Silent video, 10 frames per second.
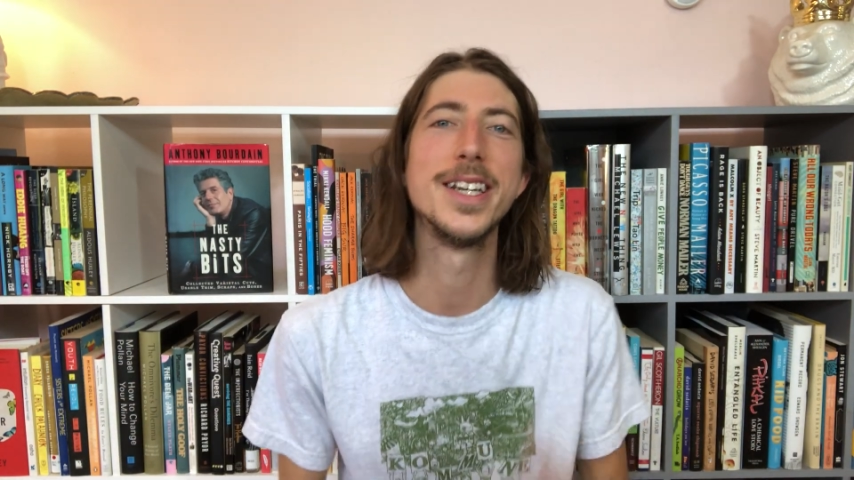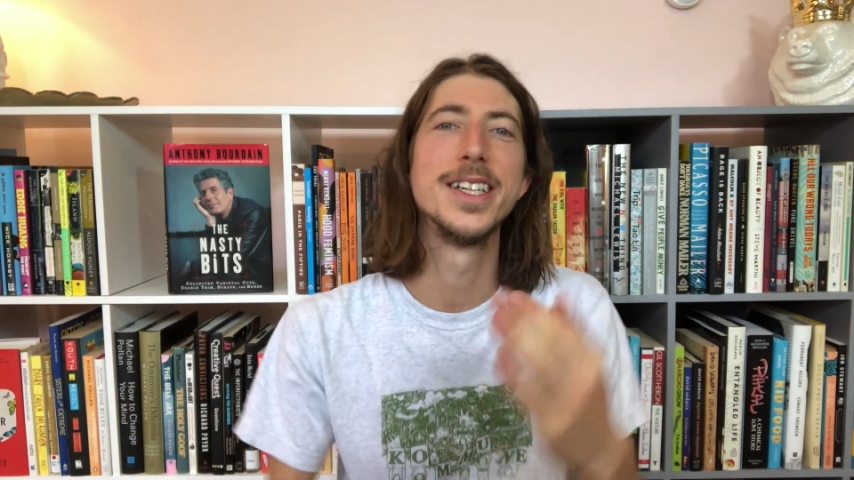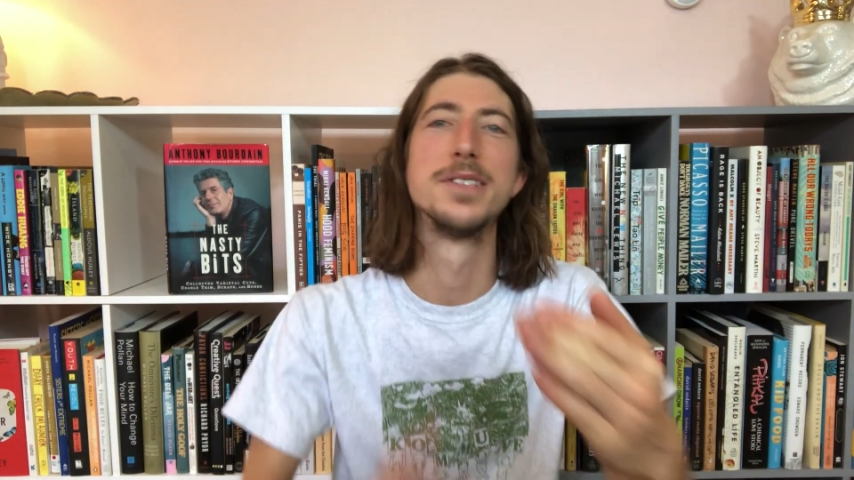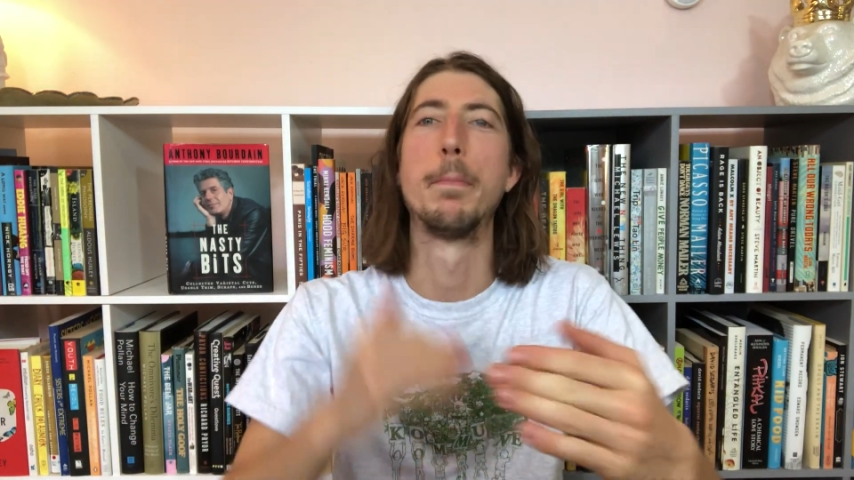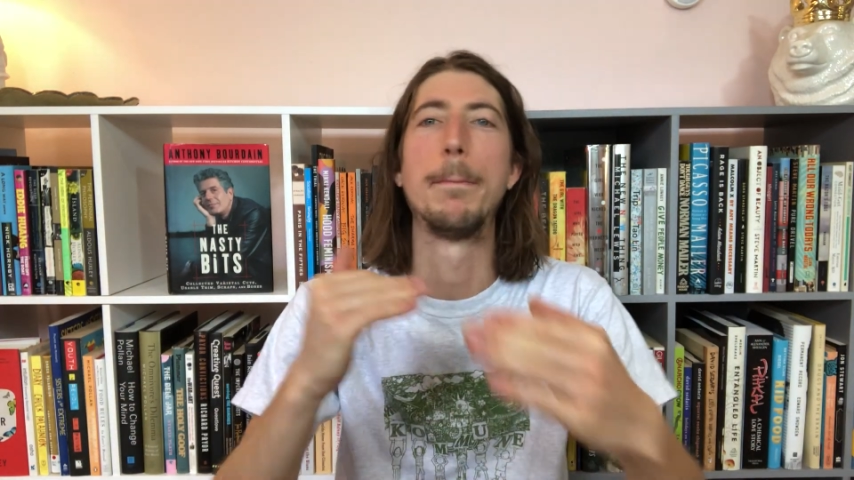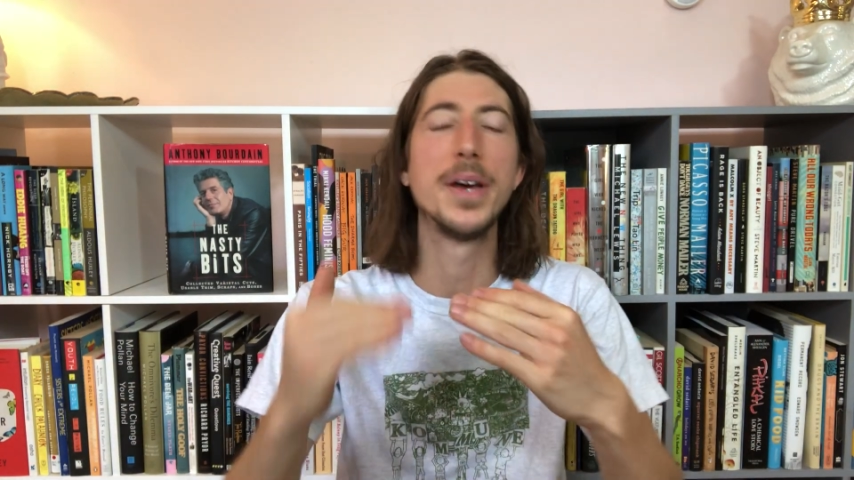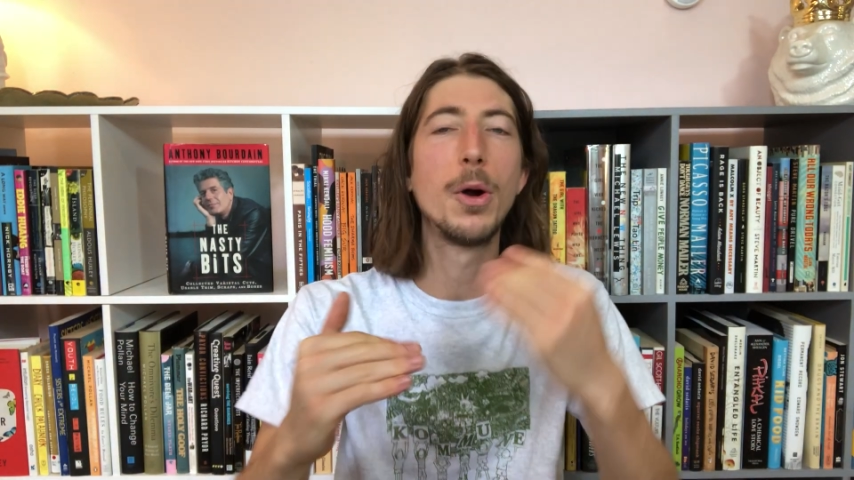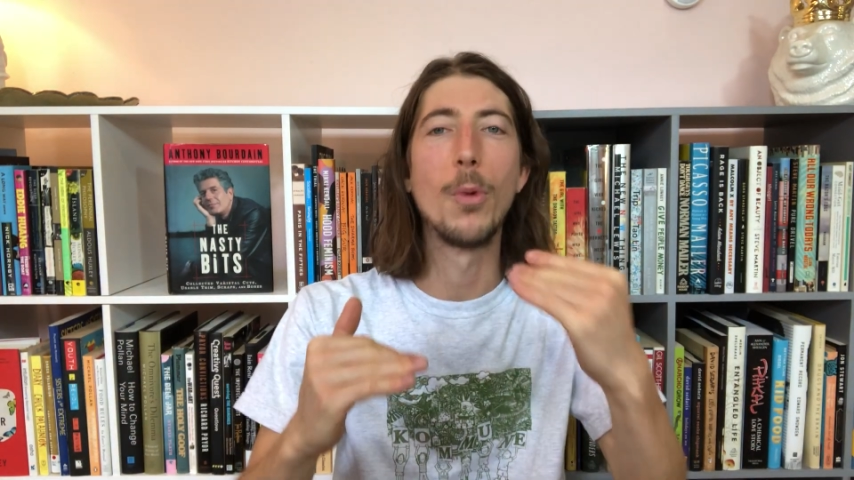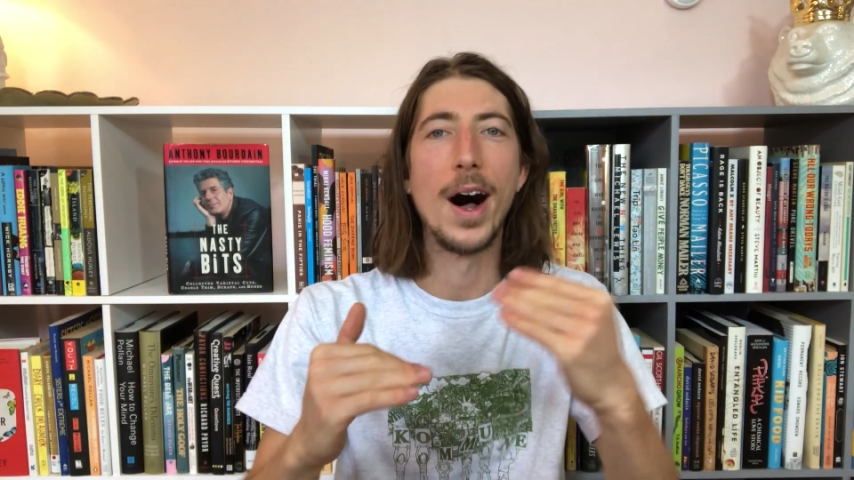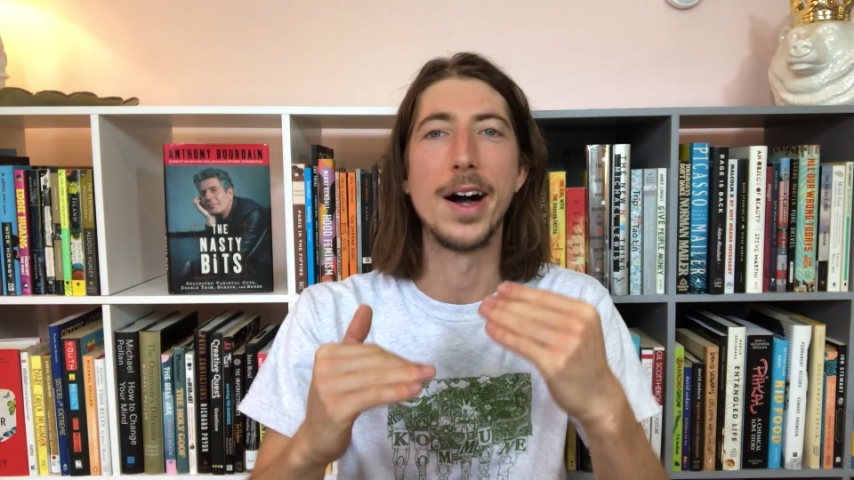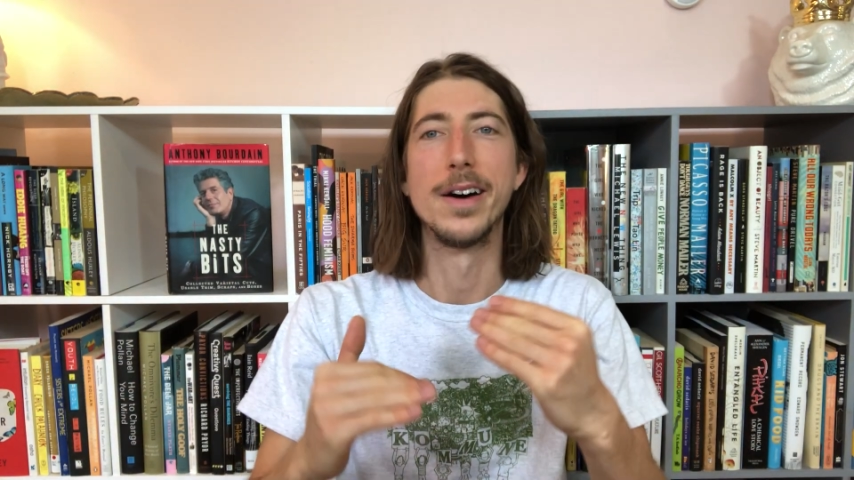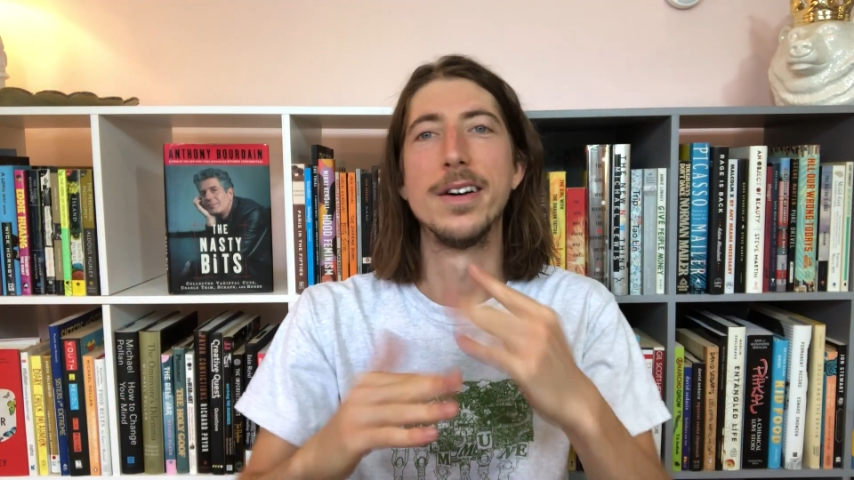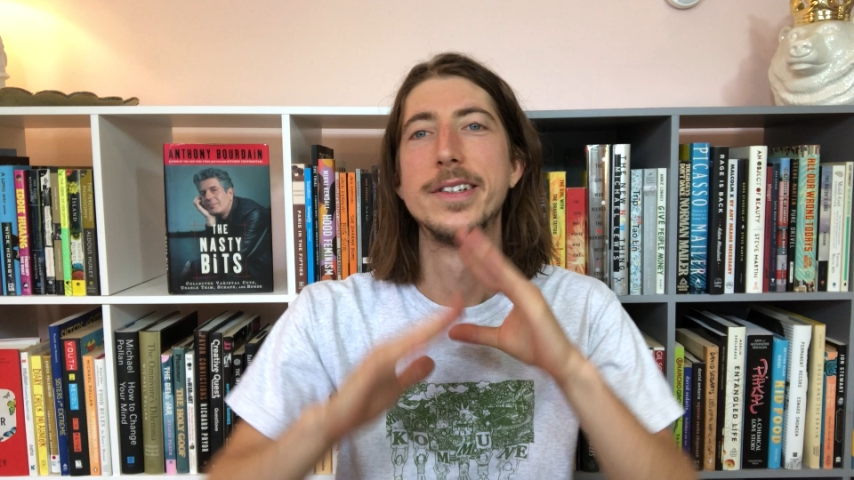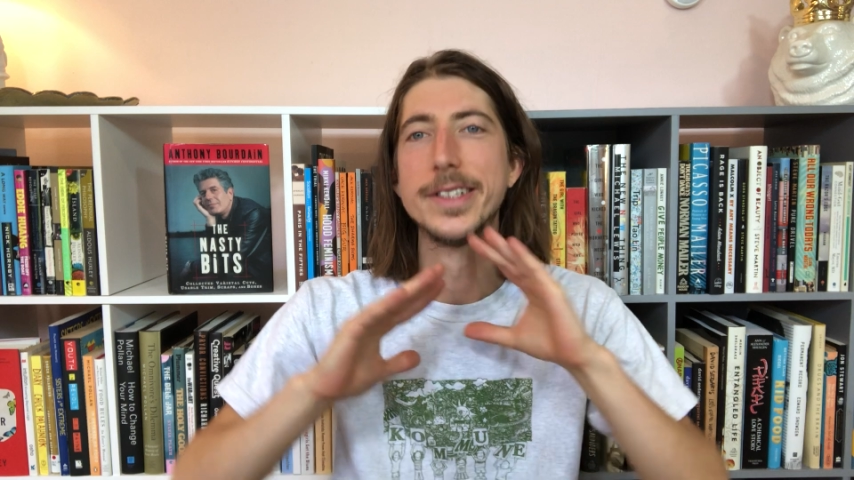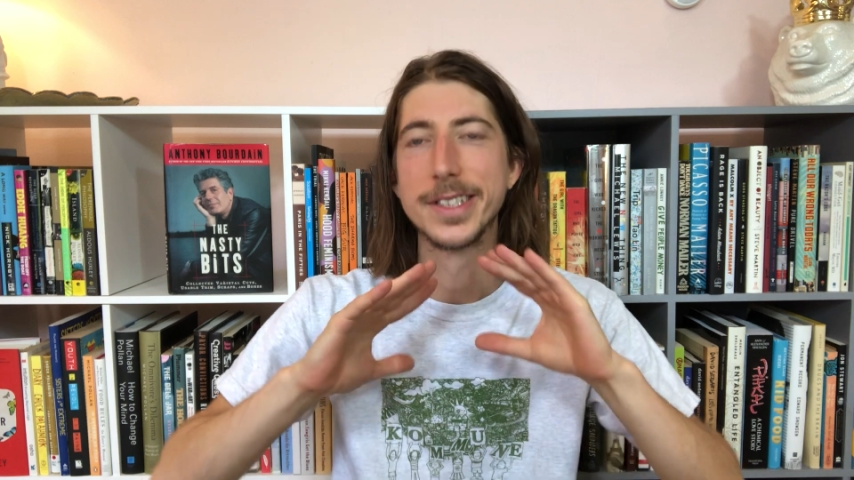It has been a while.